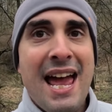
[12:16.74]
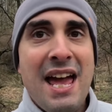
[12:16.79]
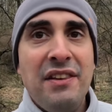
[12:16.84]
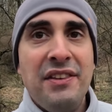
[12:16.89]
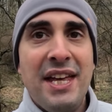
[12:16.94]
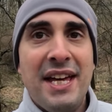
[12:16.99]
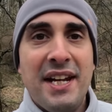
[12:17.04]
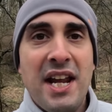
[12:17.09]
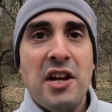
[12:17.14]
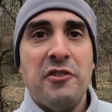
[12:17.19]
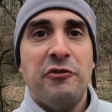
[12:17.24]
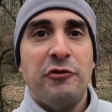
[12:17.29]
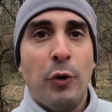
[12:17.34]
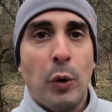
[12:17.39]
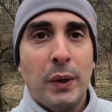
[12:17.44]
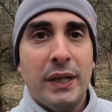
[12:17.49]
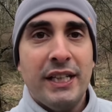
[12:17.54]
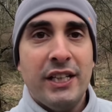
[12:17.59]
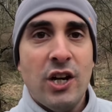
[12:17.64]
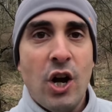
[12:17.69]
And then at
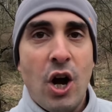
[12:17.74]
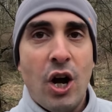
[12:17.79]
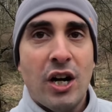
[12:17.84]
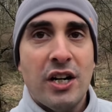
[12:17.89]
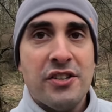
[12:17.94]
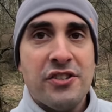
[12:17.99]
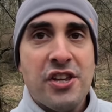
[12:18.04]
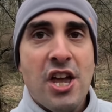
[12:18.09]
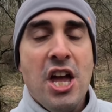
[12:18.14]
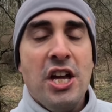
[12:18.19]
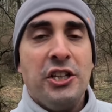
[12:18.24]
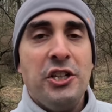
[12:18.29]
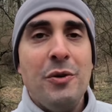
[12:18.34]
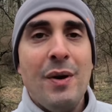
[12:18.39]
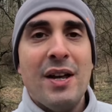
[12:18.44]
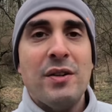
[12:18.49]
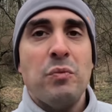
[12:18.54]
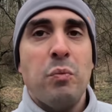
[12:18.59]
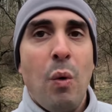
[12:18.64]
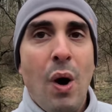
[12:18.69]
40 yards, you
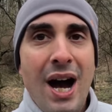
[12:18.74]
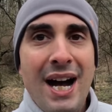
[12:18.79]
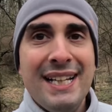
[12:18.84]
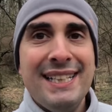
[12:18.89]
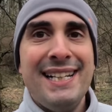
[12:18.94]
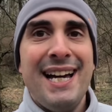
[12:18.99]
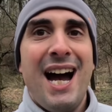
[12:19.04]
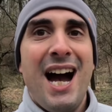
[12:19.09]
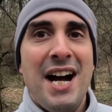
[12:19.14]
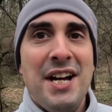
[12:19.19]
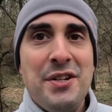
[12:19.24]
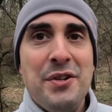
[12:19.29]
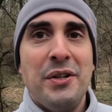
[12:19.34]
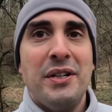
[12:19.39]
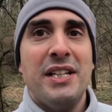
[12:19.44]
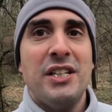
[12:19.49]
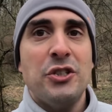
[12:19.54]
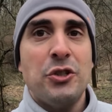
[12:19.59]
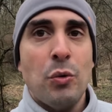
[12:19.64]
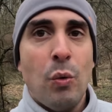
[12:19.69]
had
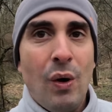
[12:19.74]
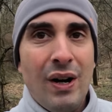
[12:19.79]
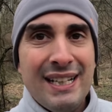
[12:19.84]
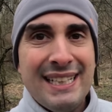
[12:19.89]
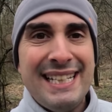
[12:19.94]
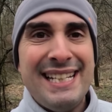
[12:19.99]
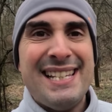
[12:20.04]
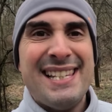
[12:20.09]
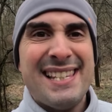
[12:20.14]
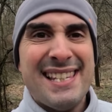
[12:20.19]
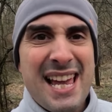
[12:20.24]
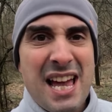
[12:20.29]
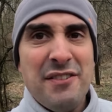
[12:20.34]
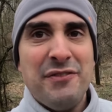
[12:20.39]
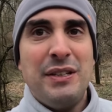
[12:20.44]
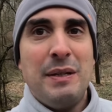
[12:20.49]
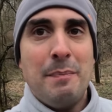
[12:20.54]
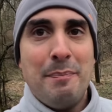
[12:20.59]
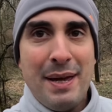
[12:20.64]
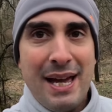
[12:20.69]

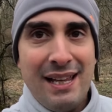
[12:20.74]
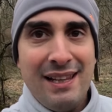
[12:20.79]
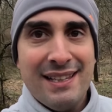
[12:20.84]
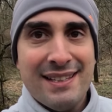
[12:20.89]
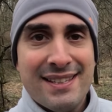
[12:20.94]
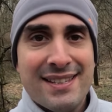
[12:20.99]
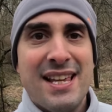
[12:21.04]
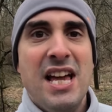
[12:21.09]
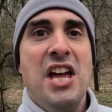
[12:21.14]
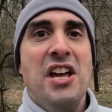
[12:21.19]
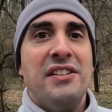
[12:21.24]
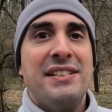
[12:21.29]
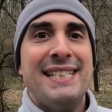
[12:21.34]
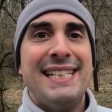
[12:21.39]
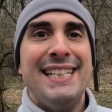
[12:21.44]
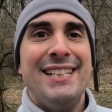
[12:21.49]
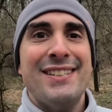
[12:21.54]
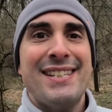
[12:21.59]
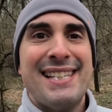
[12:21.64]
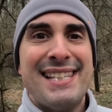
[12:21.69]
127 pellets,
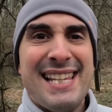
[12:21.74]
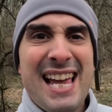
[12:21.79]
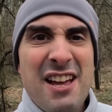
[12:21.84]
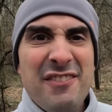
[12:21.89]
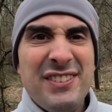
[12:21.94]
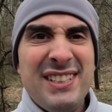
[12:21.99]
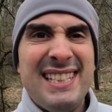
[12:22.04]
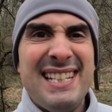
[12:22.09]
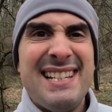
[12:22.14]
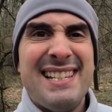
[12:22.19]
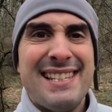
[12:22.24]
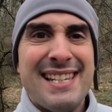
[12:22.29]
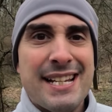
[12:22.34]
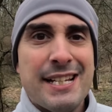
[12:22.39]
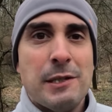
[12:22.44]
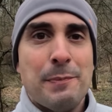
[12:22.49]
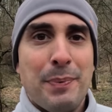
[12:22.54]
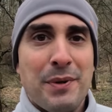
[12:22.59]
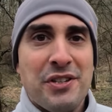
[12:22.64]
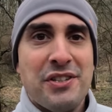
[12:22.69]
still
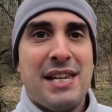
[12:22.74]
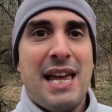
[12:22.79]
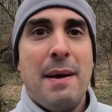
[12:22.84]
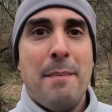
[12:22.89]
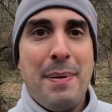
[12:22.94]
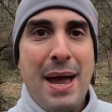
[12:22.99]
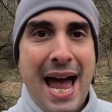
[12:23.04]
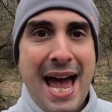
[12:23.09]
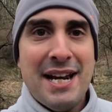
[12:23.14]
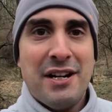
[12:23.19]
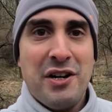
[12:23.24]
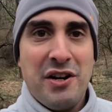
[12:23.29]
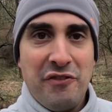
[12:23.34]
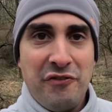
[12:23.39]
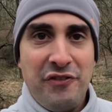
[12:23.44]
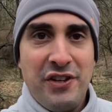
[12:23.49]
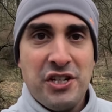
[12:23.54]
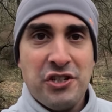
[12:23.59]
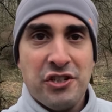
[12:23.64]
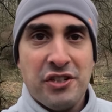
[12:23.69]
76% pattern
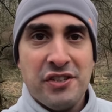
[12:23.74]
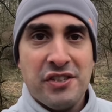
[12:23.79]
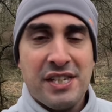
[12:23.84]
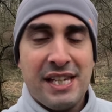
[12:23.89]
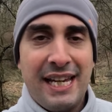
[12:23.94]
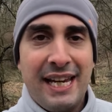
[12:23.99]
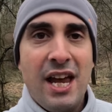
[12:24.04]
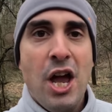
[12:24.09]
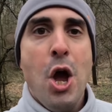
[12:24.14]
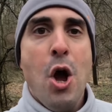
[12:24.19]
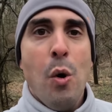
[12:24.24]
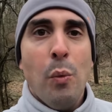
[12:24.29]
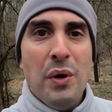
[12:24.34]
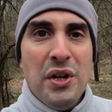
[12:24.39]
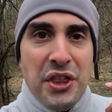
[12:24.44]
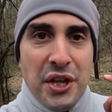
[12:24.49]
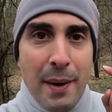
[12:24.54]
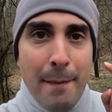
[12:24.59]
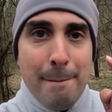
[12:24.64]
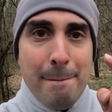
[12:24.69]
efficiency
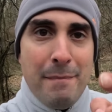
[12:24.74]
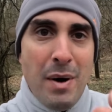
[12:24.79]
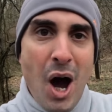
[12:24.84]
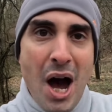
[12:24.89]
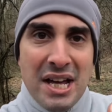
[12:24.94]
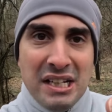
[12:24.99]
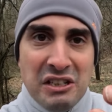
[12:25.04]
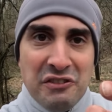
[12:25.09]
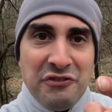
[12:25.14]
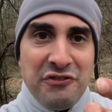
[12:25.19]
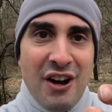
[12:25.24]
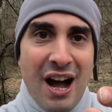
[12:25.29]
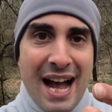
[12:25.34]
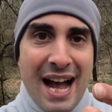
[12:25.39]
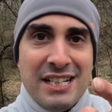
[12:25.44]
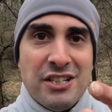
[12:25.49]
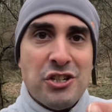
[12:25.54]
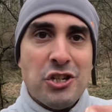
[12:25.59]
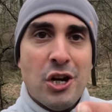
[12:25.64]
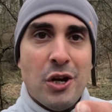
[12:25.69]
with a modified
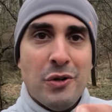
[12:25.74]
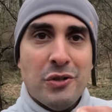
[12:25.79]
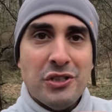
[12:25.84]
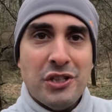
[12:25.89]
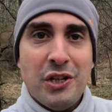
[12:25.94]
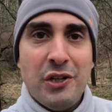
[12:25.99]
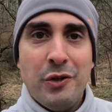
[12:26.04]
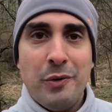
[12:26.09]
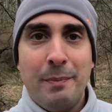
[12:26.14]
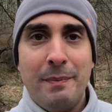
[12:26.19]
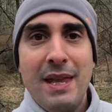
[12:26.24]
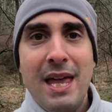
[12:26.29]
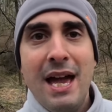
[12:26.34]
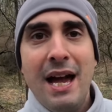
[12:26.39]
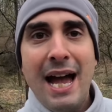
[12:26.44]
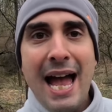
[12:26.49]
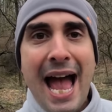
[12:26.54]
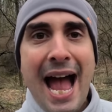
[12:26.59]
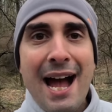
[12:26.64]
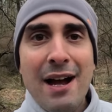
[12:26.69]
choke tube.
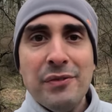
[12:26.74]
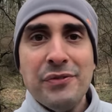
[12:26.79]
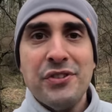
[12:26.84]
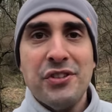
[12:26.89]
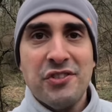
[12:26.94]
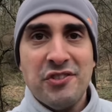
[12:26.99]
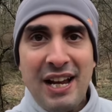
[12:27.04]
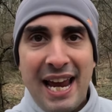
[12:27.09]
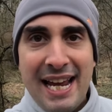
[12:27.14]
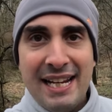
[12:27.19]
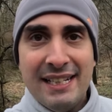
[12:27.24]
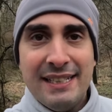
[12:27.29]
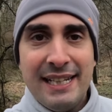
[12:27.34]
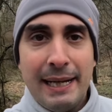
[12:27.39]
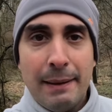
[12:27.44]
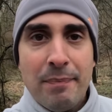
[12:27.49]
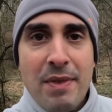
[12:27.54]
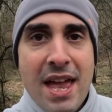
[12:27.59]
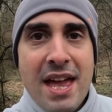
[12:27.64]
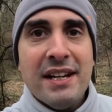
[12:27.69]

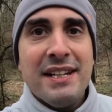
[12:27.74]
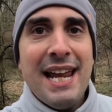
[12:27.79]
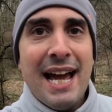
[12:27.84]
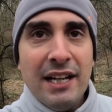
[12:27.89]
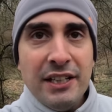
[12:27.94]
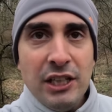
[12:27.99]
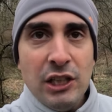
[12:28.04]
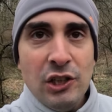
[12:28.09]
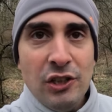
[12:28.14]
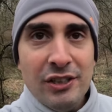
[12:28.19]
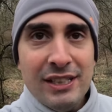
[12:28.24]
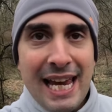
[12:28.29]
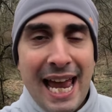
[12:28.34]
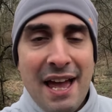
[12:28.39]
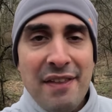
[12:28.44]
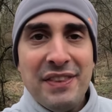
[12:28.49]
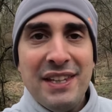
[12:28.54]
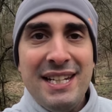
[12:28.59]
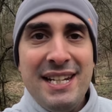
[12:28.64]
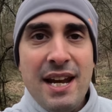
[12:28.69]
Outstanding. Now you look
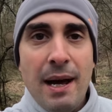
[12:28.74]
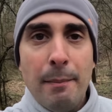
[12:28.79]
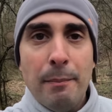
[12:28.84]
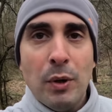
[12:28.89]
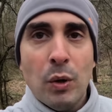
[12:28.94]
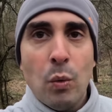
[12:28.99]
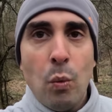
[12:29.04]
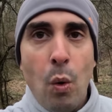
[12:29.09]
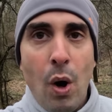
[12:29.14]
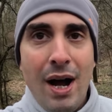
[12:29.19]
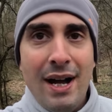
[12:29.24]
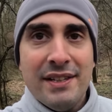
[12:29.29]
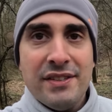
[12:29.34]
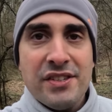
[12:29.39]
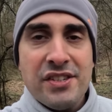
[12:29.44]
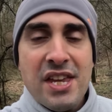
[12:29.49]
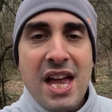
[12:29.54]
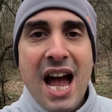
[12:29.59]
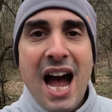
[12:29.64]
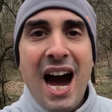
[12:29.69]
at the number
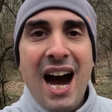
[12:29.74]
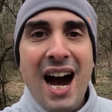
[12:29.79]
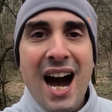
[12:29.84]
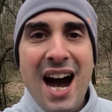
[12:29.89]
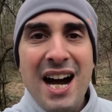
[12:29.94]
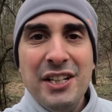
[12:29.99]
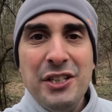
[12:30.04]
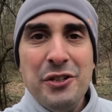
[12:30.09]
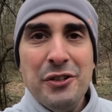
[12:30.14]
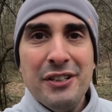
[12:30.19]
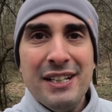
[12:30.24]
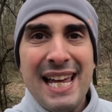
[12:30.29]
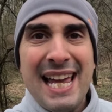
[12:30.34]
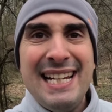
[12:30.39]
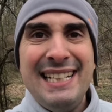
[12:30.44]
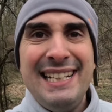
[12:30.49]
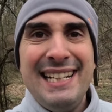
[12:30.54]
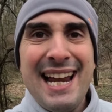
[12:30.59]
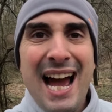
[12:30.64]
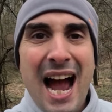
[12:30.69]
1s,
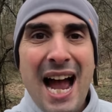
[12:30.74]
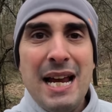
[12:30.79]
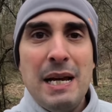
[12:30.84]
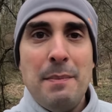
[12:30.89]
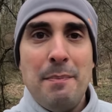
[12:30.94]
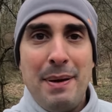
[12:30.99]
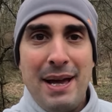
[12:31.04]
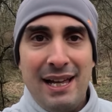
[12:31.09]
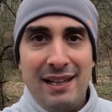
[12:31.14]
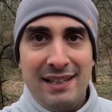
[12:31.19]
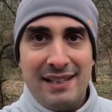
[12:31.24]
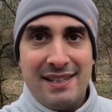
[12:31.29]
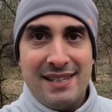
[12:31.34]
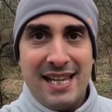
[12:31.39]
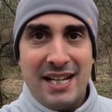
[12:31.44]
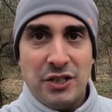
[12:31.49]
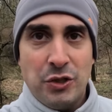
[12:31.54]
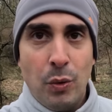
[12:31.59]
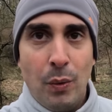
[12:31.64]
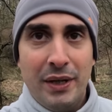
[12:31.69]
109 pellets
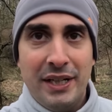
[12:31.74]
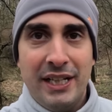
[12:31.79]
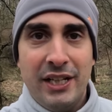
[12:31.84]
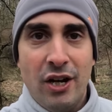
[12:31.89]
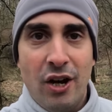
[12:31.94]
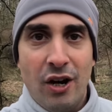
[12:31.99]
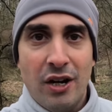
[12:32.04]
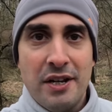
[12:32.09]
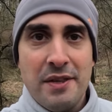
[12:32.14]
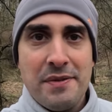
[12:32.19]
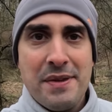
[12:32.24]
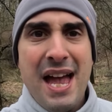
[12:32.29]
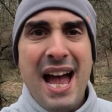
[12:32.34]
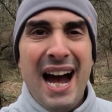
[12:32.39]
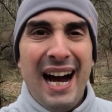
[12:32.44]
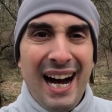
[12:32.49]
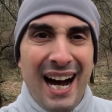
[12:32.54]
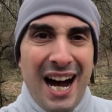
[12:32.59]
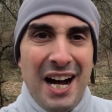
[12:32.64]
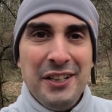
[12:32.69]
at 20 yards,
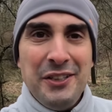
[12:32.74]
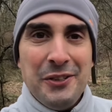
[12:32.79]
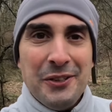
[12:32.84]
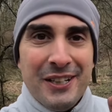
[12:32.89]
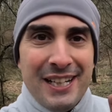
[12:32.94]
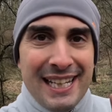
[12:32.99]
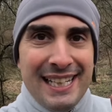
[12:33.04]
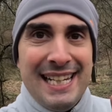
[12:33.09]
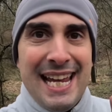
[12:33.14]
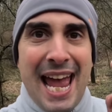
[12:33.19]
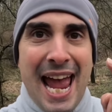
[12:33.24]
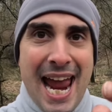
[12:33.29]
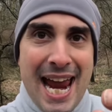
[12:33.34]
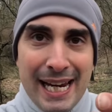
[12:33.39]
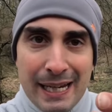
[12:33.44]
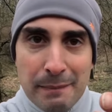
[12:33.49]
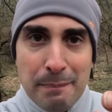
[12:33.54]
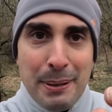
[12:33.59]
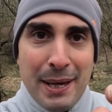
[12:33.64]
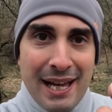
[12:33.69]

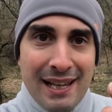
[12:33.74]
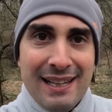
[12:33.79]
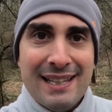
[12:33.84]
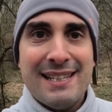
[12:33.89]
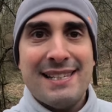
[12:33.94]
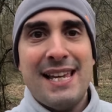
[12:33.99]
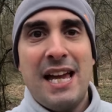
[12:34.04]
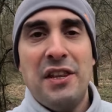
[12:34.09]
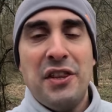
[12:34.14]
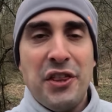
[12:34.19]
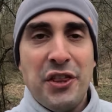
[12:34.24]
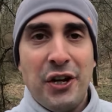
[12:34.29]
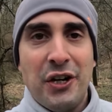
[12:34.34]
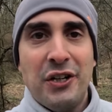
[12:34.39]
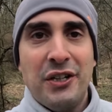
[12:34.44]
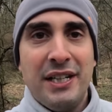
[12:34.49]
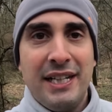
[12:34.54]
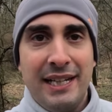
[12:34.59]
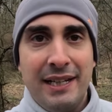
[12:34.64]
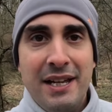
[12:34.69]
108 pellets at
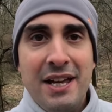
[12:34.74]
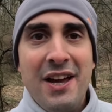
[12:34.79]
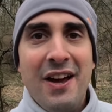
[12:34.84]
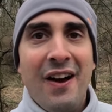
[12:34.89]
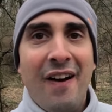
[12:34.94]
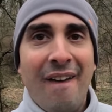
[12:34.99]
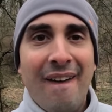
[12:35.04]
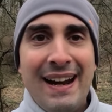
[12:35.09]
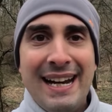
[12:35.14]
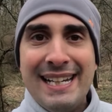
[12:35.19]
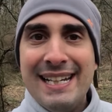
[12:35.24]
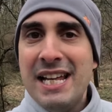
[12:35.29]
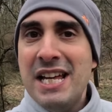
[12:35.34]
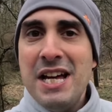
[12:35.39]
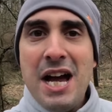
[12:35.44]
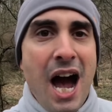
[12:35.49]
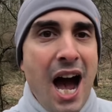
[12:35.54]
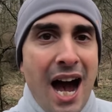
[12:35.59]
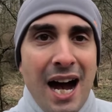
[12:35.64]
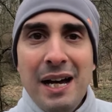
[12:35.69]
30. All right,
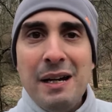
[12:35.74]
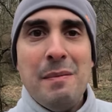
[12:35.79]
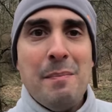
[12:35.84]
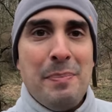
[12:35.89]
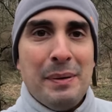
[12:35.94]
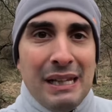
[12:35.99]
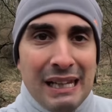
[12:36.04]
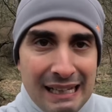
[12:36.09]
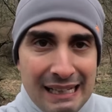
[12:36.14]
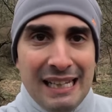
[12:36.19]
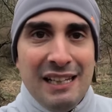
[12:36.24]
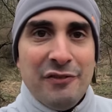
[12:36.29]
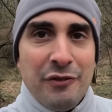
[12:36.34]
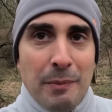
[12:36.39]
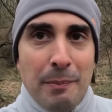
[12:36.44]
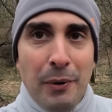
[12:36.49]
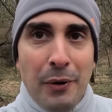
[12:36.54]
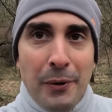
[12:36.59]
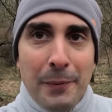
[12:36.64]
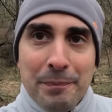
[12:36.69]

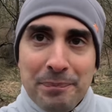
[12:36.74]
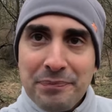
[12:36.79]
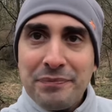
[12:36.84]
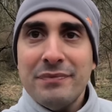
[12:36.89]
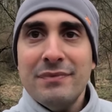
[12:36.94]
unbelievable.